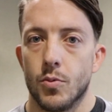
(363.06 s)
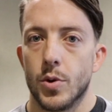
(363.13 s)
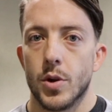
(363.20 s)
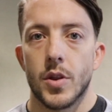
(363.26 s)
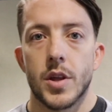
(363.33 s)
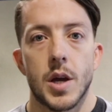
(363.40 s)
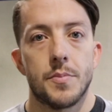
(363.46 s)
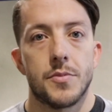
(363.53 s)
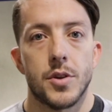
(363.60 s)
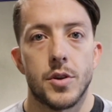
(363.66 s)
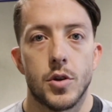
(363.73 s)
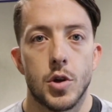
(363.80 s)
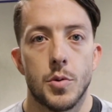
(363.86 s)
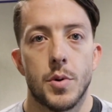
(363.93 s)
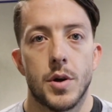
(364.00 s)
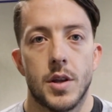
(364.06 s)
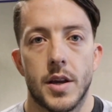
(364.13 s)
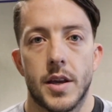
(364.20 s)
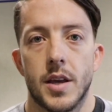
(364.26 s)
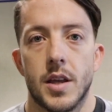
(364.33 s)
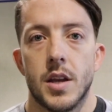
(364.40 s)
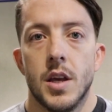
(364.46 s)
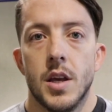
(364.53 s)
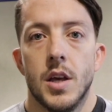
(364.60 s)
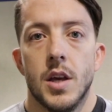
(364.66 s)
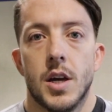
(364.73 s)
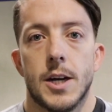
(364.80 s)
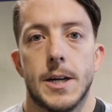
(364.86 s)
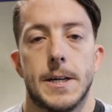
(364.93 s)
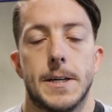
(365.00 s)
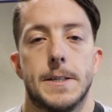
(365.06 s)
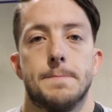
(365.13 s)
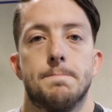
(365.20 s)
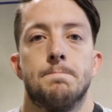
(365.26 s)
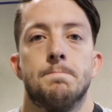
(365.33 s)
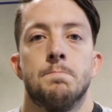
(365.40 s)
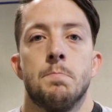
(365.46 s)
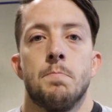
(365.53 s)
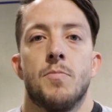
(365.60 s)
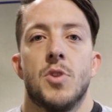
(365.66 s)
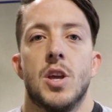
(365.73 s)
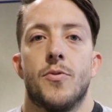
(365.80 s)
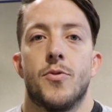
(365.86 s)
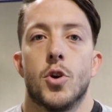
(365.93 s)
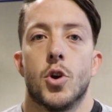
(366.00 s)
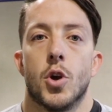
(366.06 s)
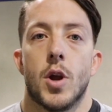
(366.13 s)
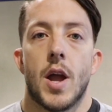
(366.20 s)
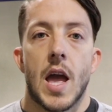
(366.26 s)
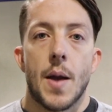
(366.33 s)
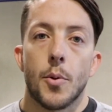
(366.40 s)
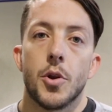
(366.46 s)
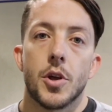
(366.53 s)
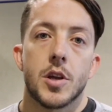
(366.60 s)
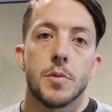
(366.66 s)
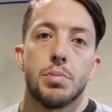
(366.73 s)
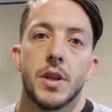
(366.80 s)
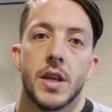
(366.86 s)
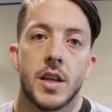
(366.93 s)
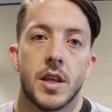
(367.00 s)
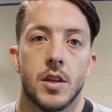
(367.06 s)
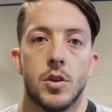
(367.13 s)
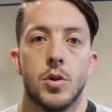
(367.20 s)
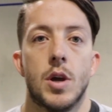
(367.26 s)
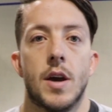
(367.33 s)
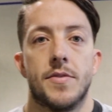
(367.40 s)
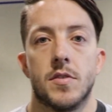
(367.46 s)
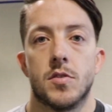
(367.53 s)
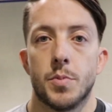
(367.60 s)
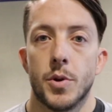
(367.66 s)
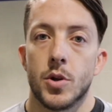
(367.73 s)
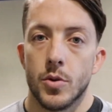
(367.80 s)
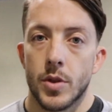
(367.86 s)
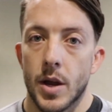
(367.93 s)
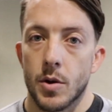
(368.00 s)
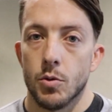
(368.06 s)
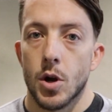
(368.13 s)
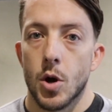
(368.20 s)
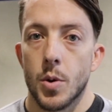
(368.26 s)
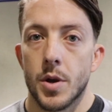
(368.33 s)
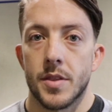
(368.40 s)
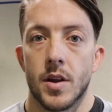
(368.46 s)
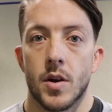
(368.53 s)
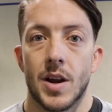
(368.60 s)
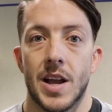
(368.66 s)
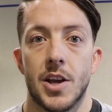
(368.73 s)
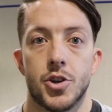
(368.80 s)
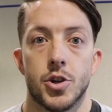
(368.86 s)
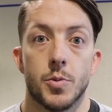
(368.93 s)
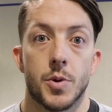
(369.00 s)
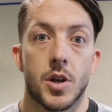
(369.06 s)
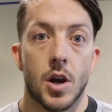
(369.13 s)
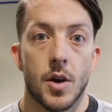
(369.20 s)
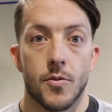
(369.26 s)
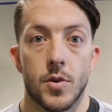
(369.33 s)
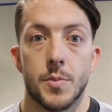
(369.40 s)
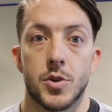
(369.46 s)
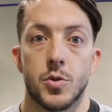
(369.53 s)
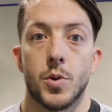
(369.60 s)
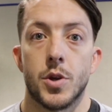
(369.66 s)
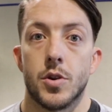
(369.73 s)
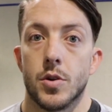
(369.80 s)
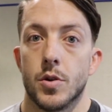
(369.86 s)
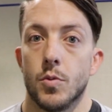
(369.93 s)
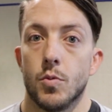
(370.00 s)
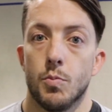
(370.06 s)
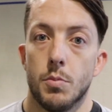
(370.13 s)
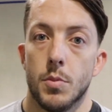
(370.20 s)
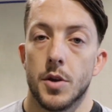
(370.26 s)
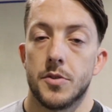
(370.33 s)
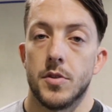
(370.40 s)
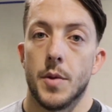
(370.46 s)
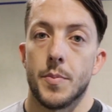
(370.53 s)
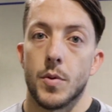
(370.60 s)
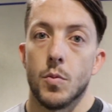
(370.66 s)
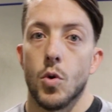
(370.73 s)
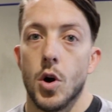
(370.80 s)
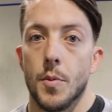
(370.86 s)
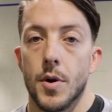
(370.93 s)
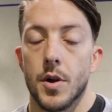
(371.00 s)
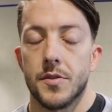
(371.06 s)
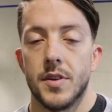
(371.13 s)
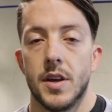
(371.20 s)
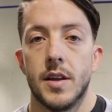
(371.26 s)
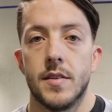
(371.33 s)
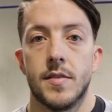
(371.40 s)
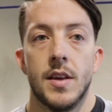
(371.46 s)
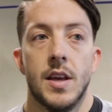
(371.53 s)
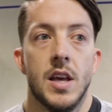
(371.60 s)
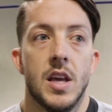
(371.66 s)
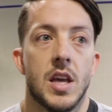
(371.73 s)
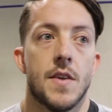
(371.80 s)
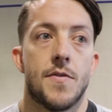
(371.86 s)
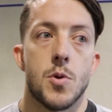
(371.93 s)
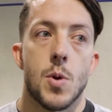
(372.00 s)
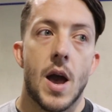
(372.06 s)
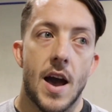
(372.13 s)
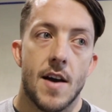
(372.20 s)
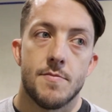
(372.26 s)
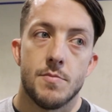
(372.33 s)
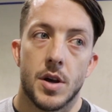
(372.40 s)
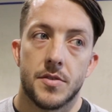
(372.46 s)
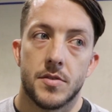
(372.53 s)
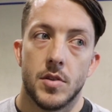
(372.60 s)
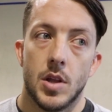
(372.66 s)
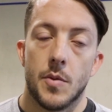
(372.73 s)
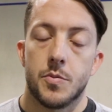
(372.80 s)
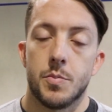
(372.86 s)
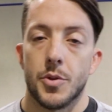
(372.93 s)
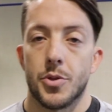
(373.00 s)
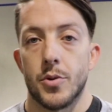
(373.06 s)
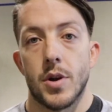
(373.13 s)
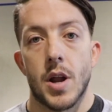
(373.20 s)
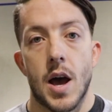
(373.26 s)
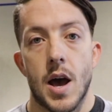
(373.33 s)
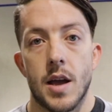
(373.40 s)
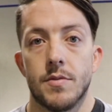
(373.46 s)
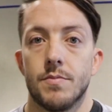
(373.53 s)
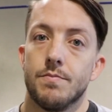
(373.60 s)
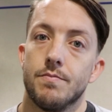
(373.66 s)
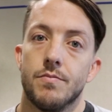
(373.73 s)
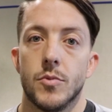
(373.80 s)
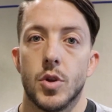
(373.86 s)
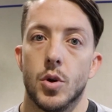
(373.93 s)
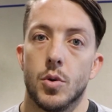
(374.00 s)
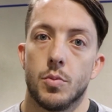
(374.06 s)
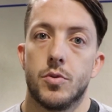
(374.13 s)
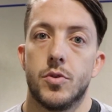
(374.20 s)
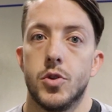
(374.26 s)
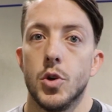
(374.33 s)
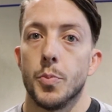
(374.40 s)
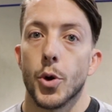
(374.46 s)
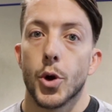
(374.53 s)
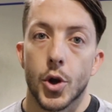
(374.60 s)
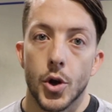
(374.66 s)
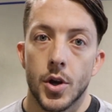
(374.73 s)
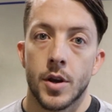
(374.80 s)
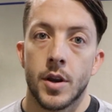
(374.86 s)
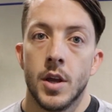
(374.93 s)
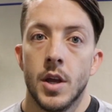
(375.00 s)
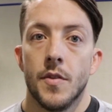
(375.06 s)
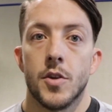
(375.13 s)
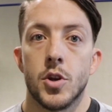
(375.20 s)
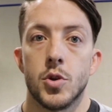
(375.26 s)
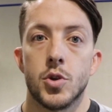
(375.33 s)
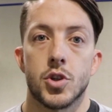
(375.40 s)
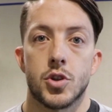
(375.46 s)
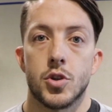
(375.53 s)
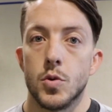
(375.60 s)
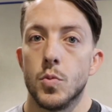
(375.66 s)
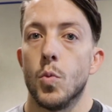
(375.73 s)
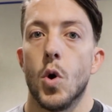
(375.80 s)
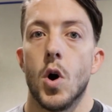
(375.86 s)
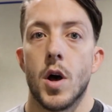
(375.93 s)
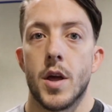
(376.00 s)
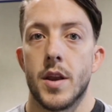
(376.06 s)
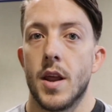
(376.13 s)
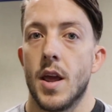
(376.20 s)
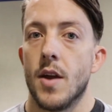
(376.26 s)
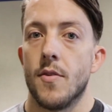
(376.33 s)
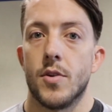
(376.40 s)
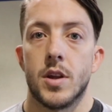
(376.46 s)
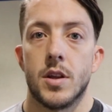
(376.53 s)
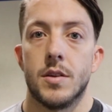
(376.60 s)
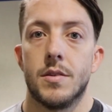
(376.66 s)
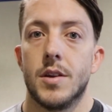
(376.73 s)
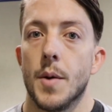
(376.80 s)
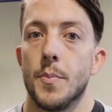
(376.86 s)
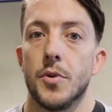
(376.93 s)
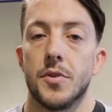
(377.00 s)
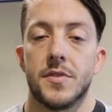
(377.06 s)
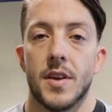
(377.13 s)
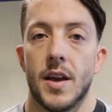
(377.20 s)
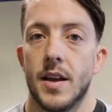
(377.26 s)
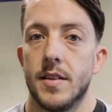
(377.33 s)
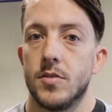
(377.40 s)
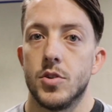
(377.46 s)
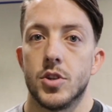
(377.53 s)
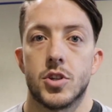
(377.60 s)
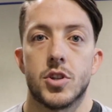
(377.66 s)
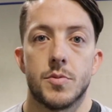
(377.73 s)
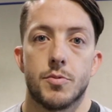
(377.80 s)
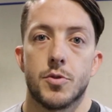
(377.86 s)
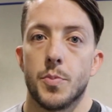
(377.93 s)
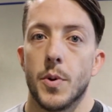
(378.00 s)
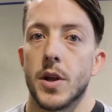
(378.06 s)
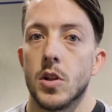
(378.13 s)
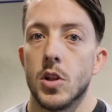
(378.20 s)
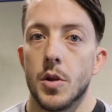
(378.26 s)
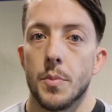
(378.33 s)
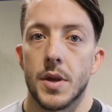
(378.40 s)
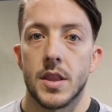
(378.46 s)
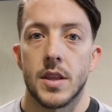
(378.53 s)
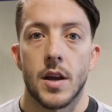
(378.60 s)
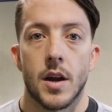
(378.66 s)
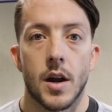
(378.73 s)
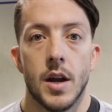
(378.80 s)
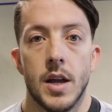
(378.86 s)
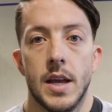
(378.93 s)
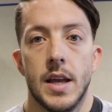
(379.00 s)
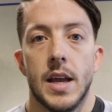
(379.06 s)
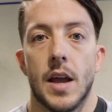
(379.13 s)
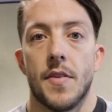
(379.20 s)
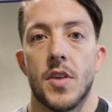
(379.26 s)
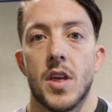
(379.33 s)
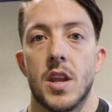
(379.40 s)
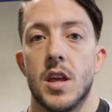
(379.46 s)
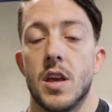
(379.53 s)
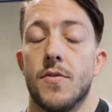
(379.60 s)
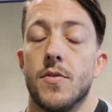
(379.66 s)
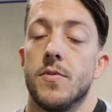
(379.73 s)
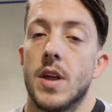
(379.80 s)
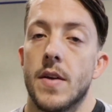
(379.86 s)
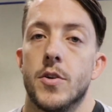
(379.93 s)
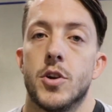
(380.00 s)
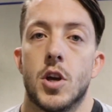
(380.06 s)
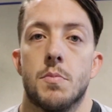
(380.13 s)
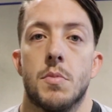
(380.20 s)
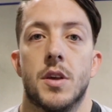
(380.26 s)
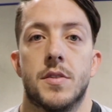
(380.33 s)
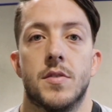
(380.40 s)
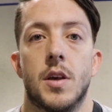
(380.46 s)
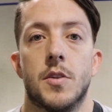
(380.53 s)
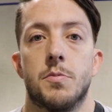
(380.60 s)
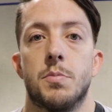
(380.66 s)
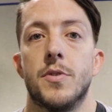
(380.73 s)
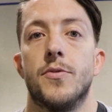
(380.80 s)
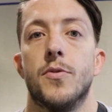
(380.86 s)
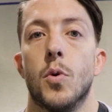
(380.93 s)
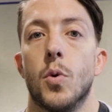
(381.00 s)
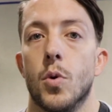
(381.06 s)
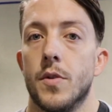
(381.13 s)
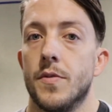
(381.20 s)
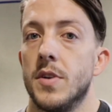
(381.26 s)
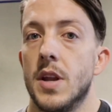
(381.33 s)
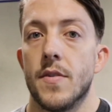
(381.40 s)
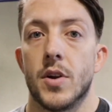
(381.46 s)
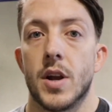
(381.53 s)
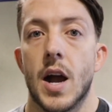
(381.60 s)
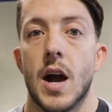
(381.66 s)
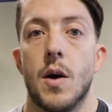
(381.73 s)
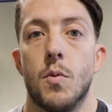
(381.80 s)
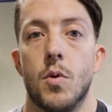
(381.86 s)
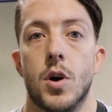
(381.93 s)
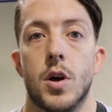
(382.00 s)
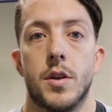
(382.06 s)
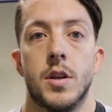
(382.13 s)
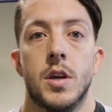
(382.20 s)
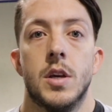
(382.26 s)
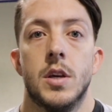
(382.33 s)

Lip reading: really up to you, but again, if you're able to complete it, you have to sprinkle that row in there as your recovery between your muscle up and wall ball sets. If you have muscle ups but they're not, you know, super good, then you just do one every couple sets. You just sprinkle them in there. And then if you've never done muscle ups before, if you've never got one,